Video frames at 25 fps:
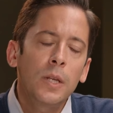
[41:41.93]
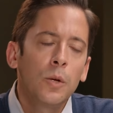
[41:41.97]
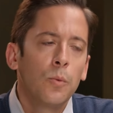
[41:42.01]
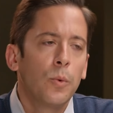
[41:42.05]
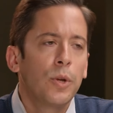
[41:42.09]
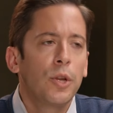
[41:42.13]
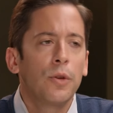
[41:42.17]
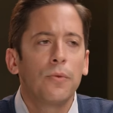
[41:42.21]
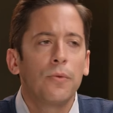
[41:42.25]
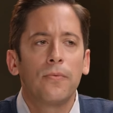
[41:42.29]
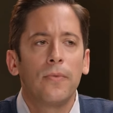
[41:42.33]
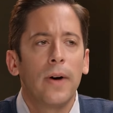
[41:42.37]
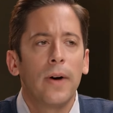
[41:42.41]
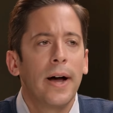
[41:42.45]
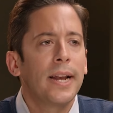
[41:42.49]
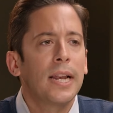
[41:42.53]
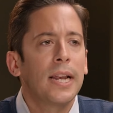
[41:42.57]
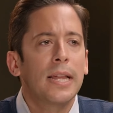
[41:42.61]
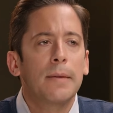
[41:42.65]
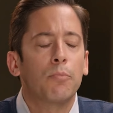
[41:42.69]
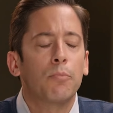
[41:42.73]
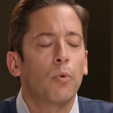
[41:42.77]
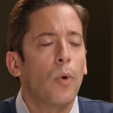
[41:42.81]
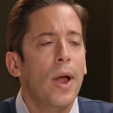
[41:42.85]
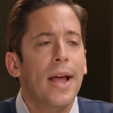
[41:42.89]
When you
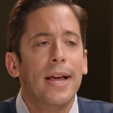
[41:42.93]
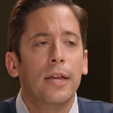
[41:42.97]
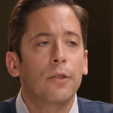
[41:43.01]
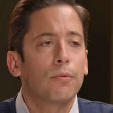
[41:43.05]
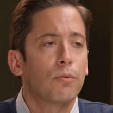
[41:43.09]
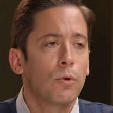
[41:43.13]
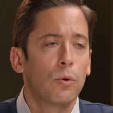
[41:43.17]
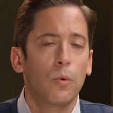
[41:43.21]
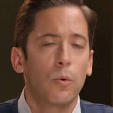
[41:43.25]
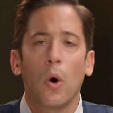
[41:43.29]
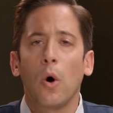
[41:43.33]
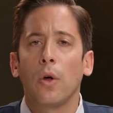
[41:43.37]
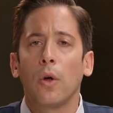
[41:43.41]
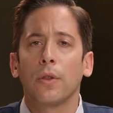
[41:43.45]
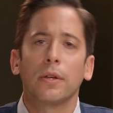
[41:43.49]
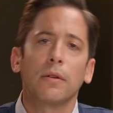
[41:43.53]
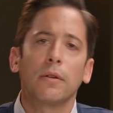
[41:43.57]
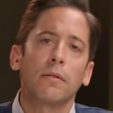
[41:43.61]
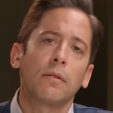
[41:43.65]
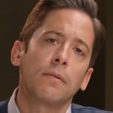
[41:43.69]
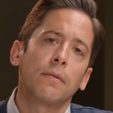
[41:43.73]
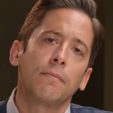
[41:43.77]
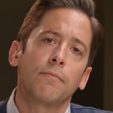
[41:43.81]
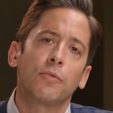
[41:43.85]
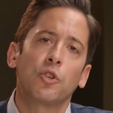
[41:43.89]
finally break through all
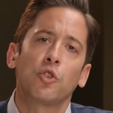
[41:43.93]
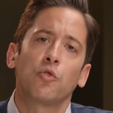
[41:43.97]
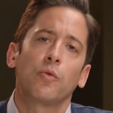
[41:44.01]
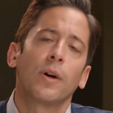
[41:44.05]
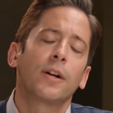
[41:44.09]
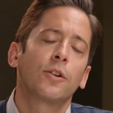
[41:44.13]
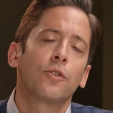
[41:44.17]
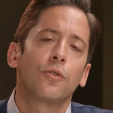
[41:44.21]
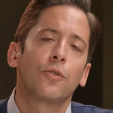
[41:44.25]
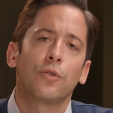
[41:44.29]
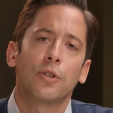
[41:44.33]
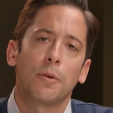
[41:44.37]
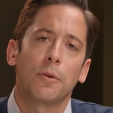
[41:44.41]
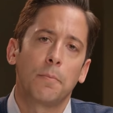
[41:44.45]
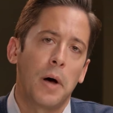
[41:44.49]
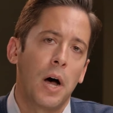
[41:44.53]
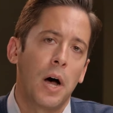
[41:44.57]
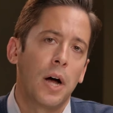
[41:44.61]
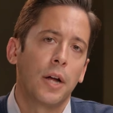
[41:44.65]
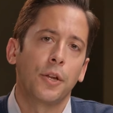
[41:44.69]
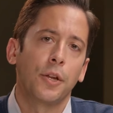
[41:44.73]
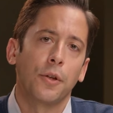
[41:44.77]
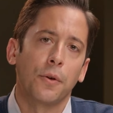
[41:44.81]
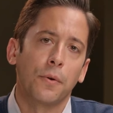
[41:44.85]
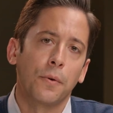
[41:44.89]
the strictures
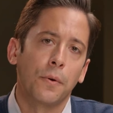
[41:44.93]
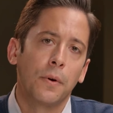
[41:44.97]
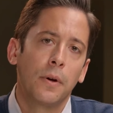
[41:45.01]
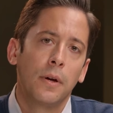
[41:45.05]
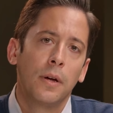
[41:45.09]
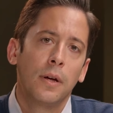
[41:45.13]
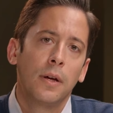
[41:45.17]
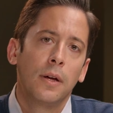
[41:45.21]
upon you,